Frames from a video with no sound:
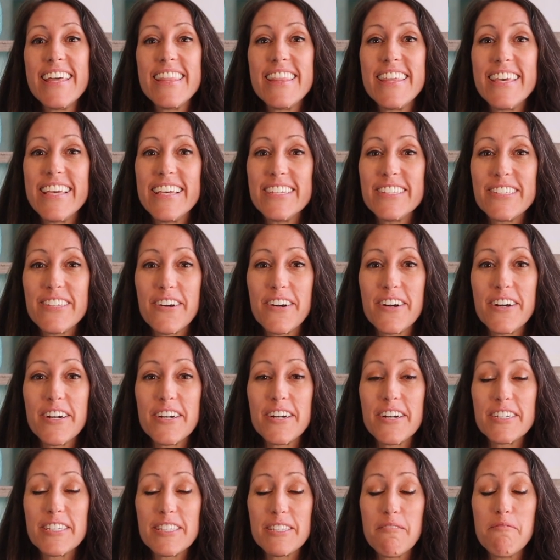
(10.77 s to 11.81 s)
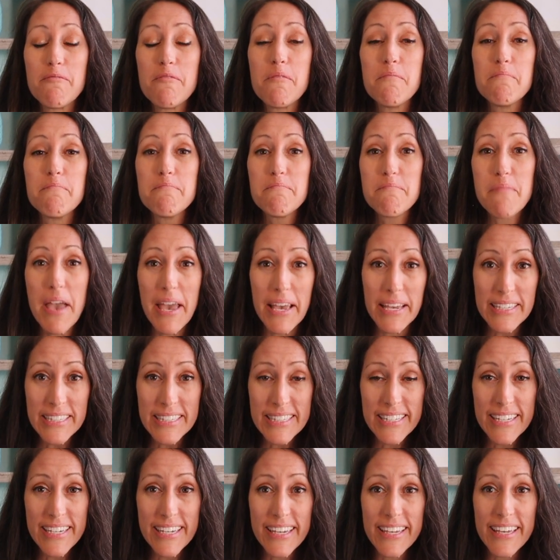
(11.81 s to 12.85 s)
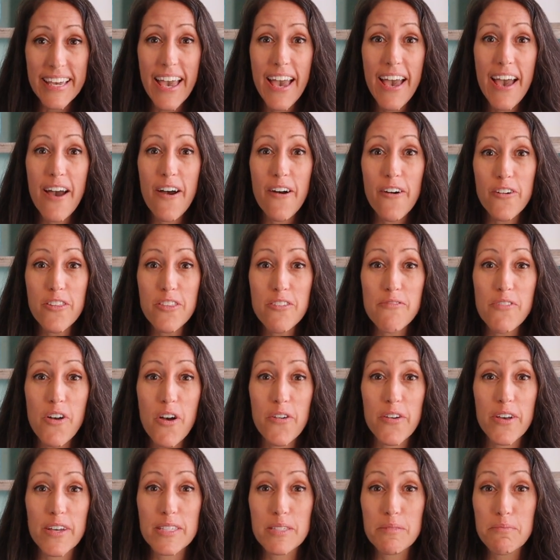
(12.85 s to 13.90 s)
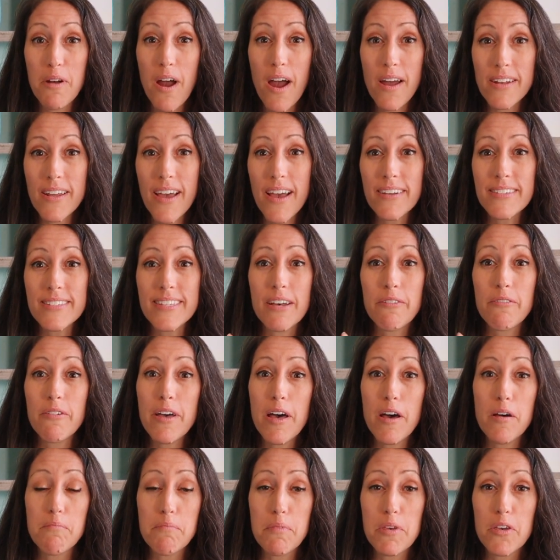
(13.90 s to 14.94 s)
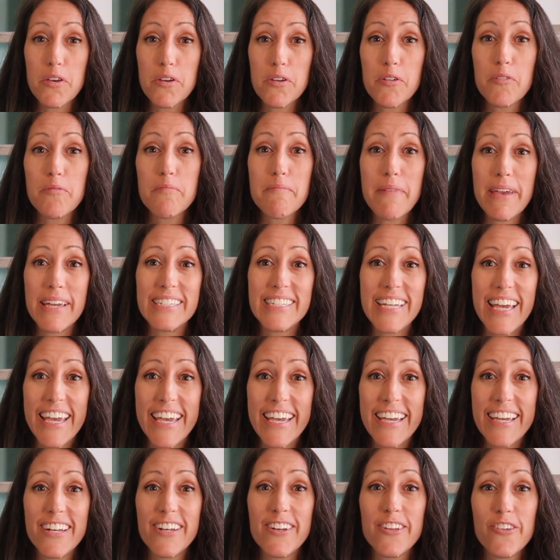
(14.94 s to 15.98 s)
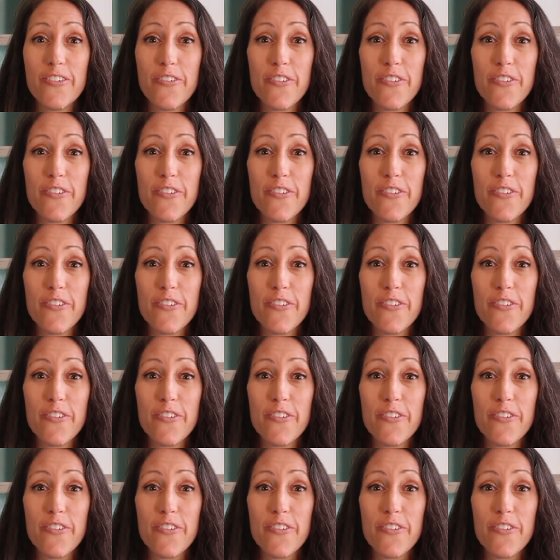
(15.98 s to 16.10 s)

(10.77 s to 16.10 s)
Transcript: These are some amazing health-focused products that will help you maintain